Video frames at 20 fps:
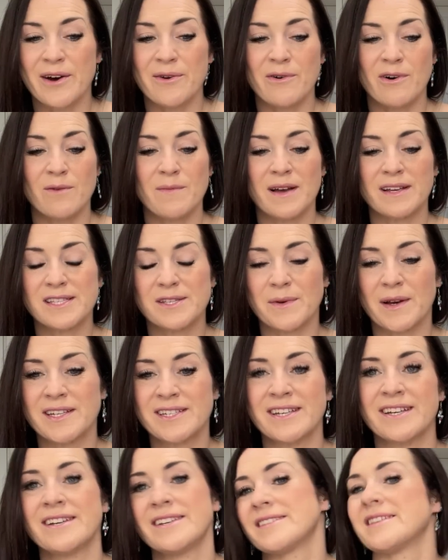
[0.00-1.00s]
all my
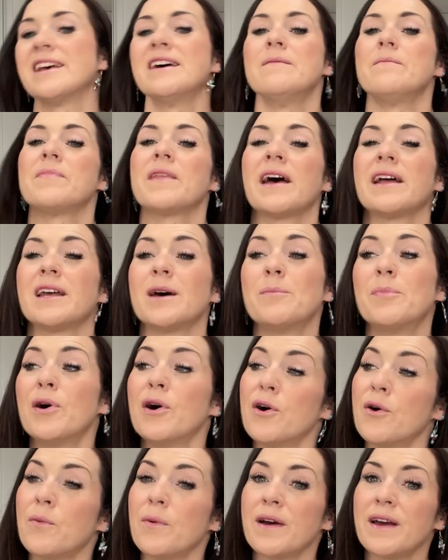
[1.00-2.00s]
sweaters, and I
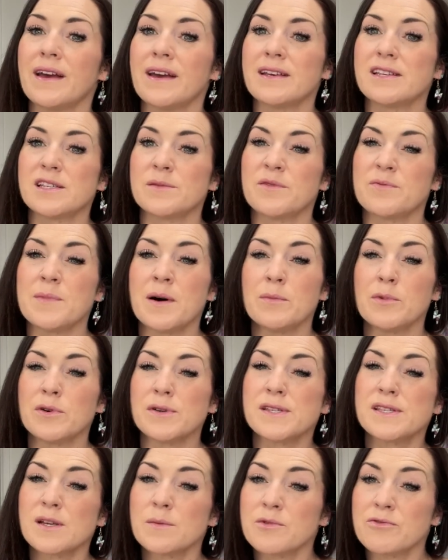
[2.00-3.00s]
put away some of my more
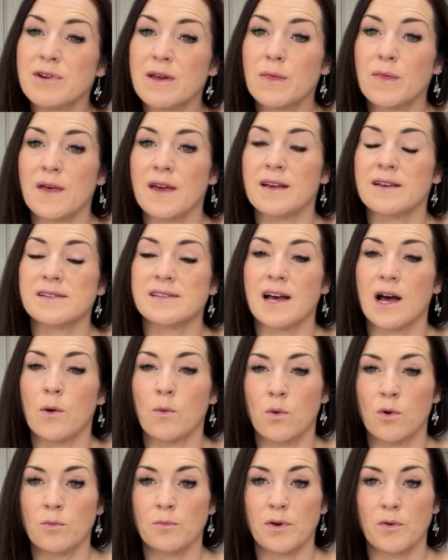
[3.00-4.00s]
summery things that I
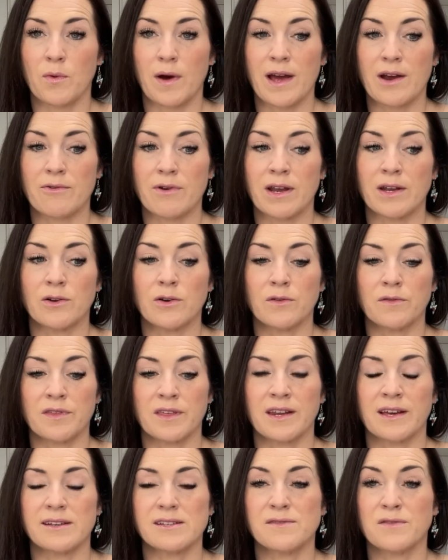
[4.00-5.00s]
won't be wearing over the
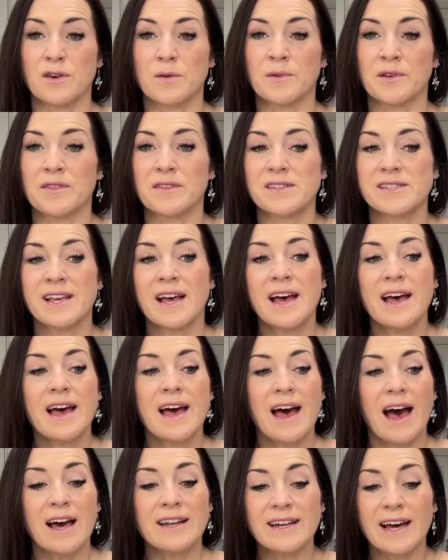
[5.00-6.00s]
next few months.
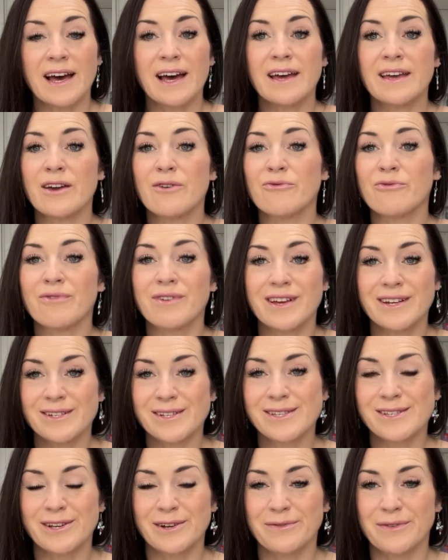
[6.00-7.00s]
And I
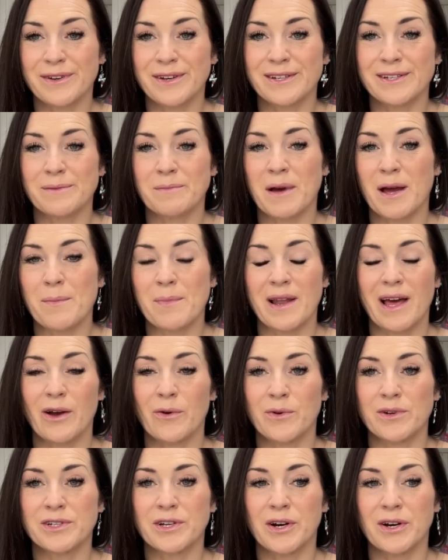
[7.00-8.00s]
rediscovered my
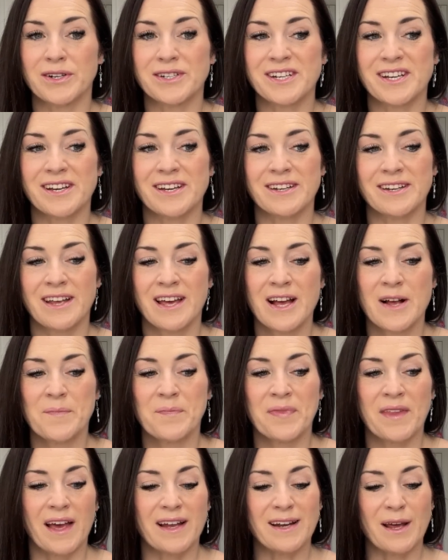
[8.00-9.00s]
Blackwood cardigan
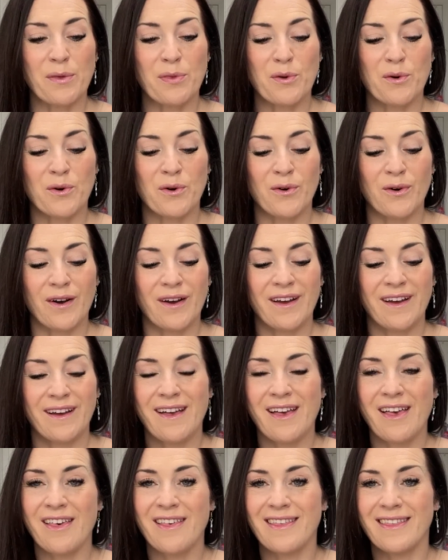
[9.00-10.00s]
and I thought,
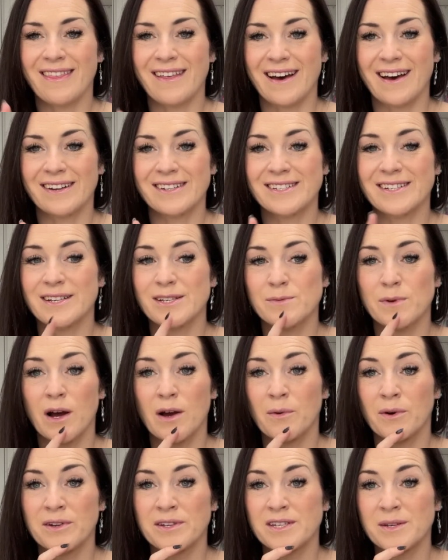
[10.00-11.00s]
that is what
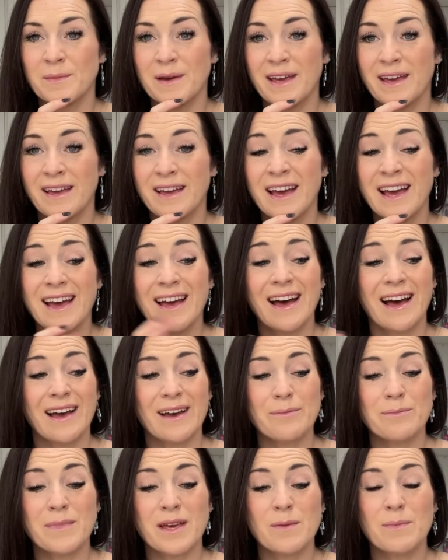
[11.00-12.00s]
I want to make.
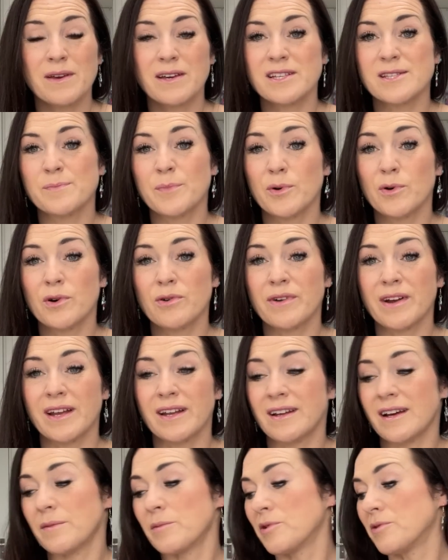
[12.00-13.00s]
Maybe it's
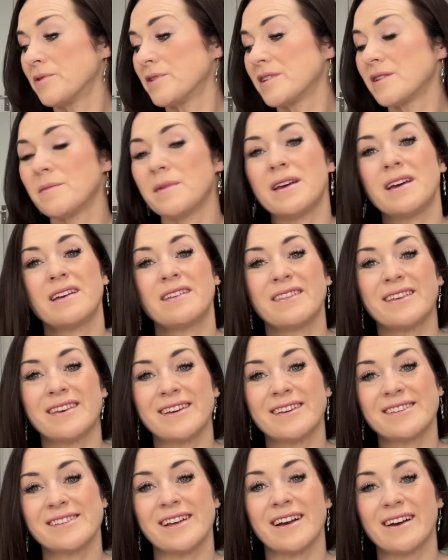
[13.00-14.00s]
boring, I'm going to make the
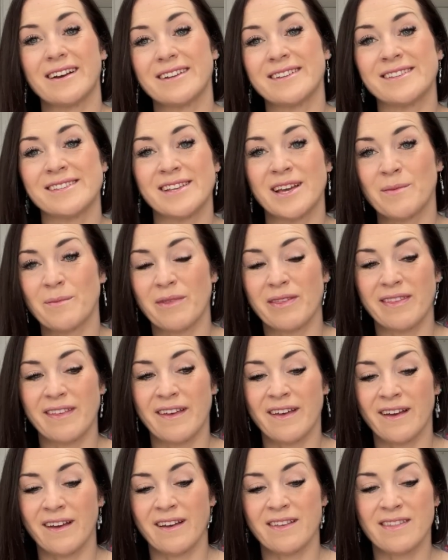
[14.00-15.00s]
exact same
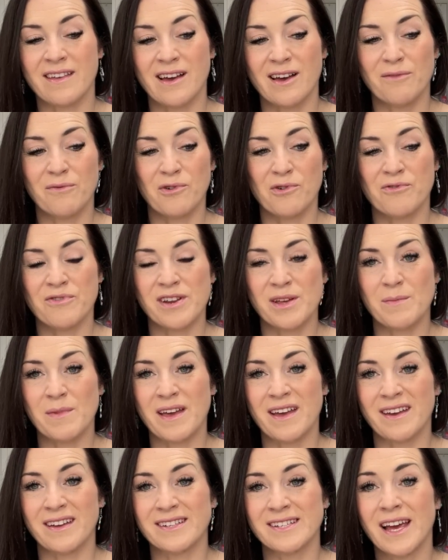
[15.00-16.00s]
thing that I've already
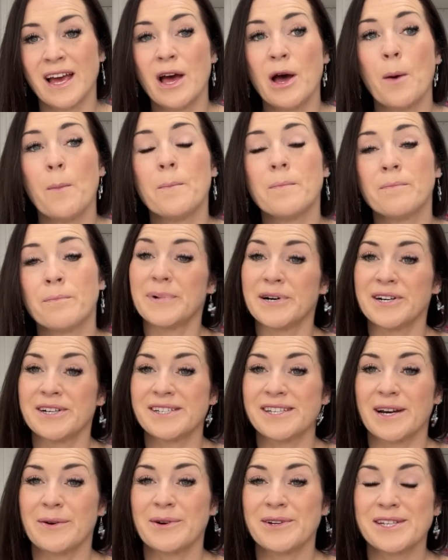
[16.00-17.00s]
made,
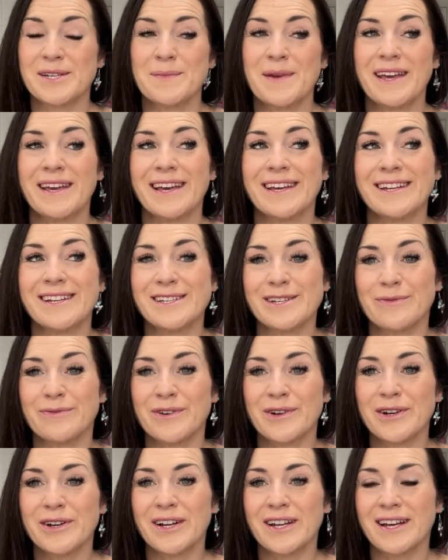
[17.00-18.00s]
but I want to make it in a
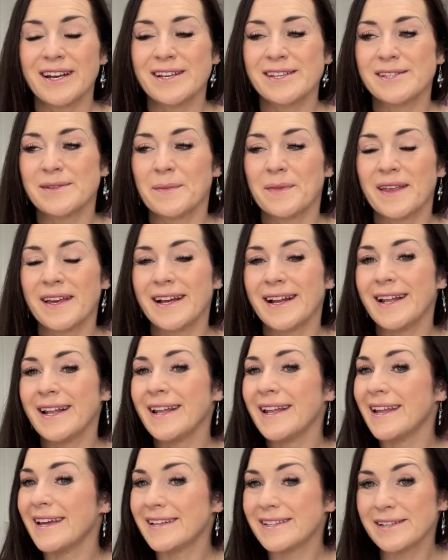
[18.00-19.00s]
different colour, something a
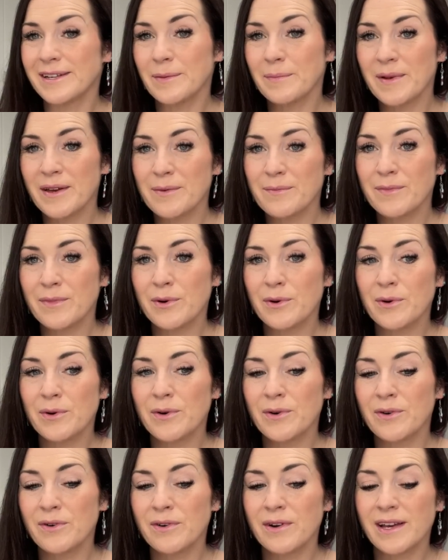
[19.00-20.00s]
little bit
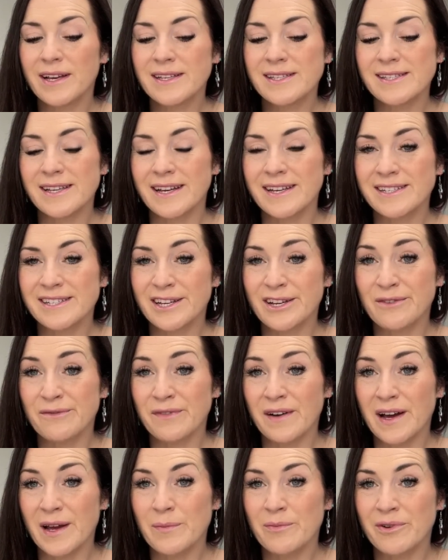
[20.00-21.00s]
more exciting and
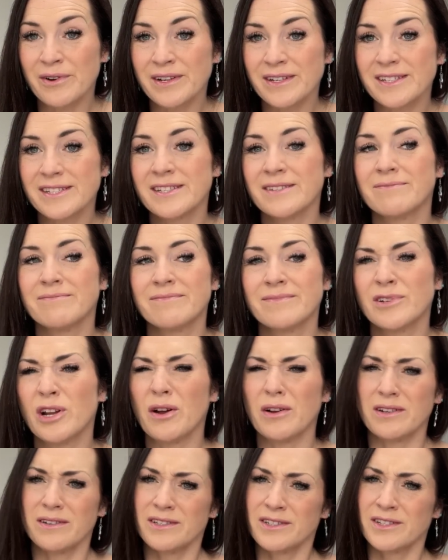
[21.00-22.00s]
vibrant.
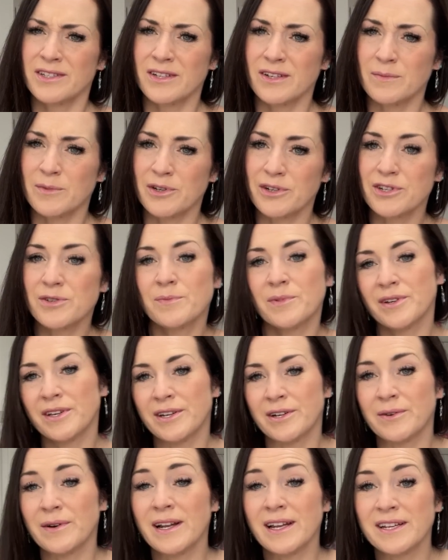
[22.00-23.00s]
Not too much, but you
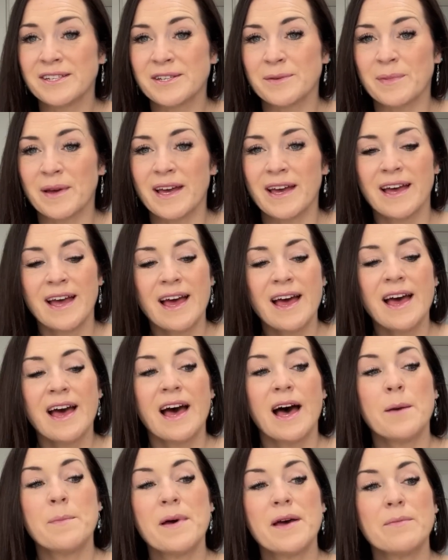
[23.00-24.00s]
know, a little bit,
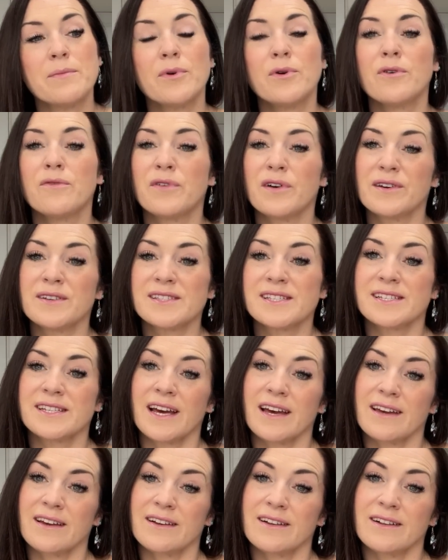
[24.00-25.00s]
a bit more
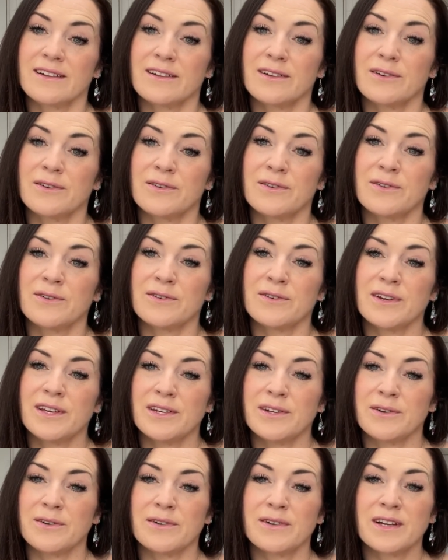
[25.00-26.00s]
versatile, or you
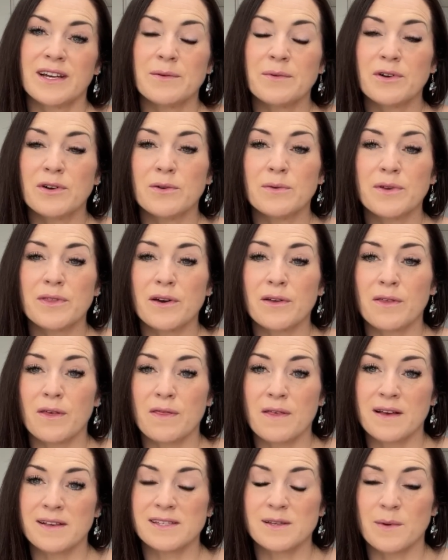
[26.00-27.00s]
know, can go with other
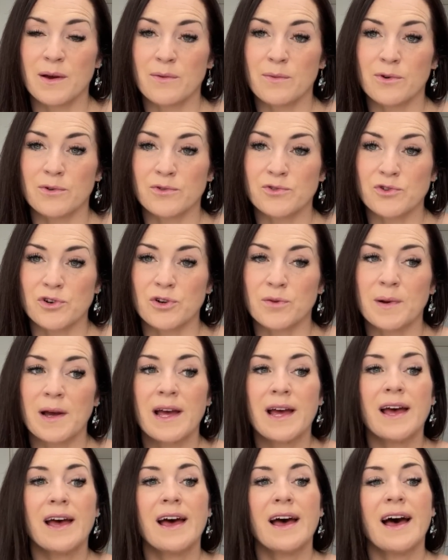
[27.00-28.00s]
things in my wardrobe.
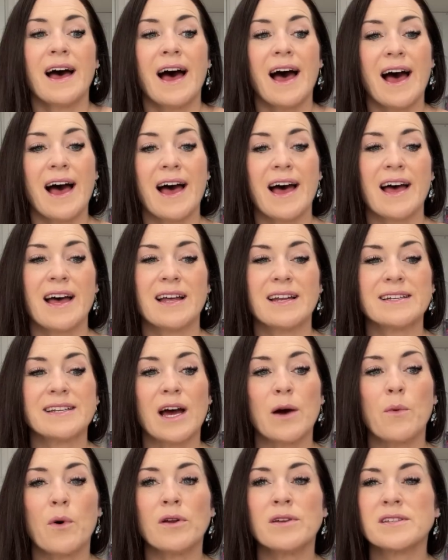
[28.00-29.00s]
And
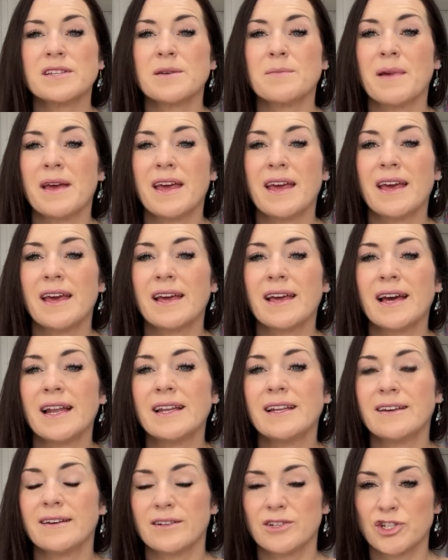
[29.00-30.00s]
I want to make a
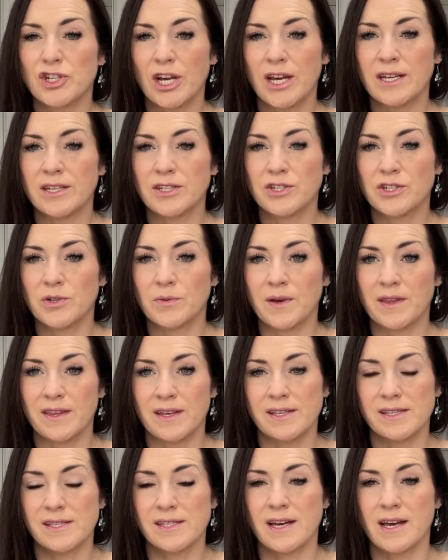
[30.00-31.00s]
little change to it
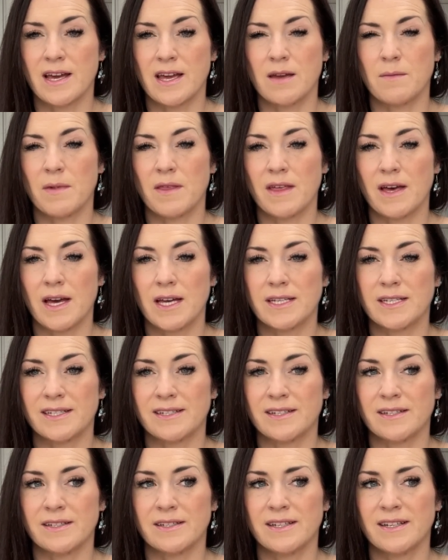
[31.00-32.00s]
this time that I
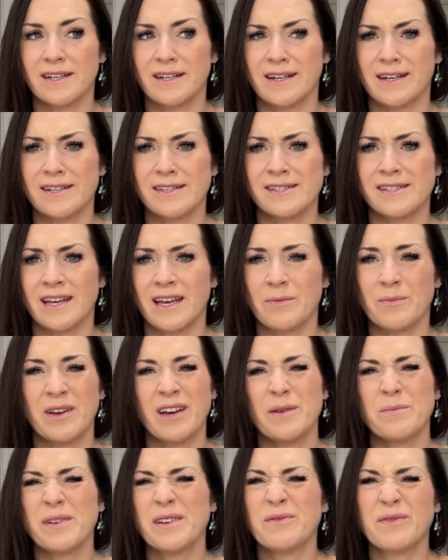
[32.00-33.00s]
didn't last time.
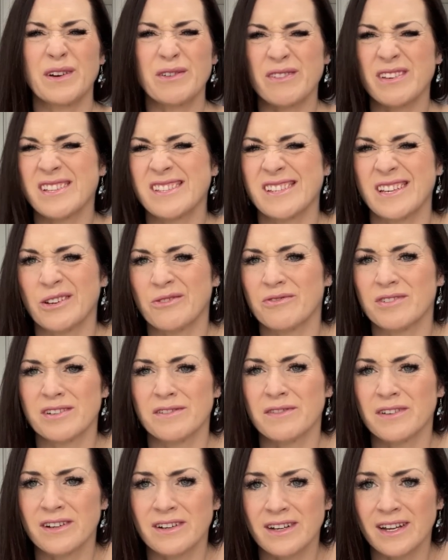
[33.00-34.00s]
I'm being very
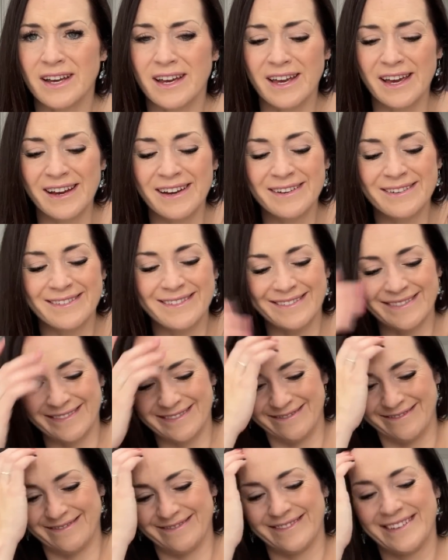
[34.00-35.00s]
secretive, aren't I?
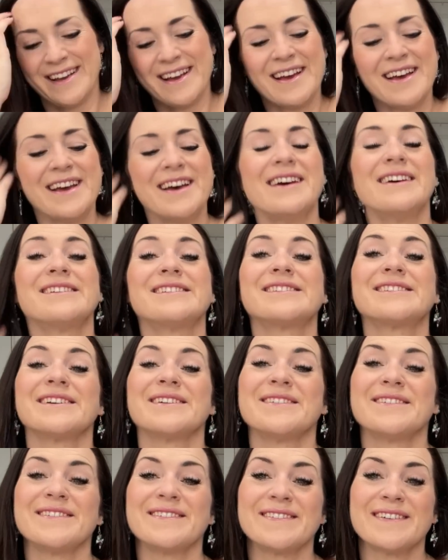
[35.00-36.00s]

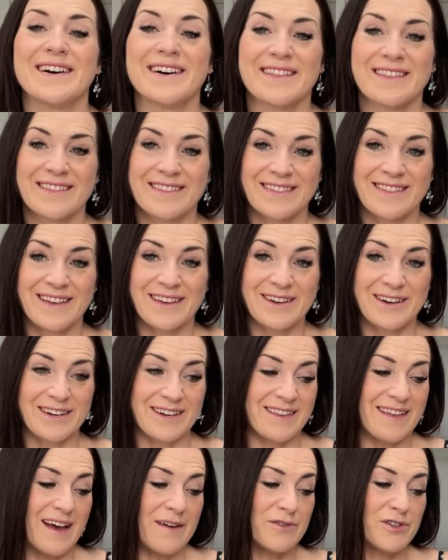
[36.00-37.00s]
So the
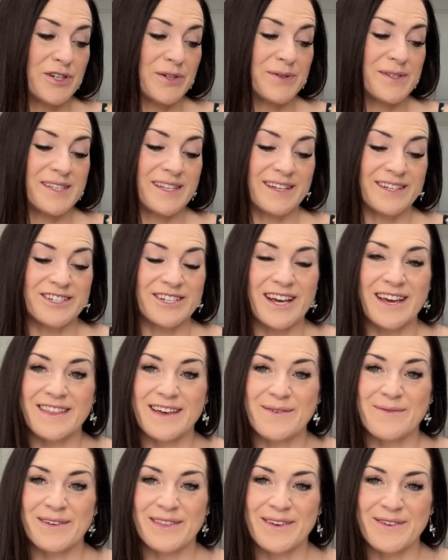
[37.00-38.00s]
colour that I've chosen, I'll share
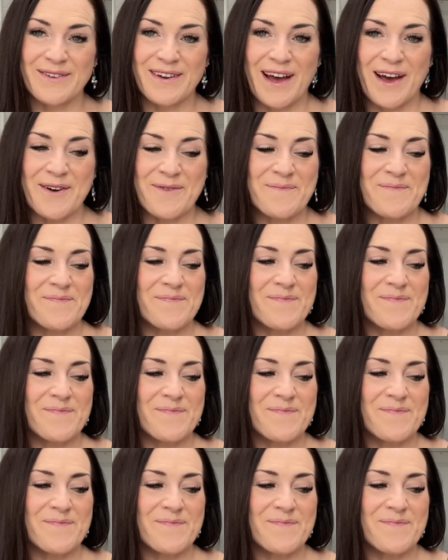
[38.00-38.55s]
that with you now,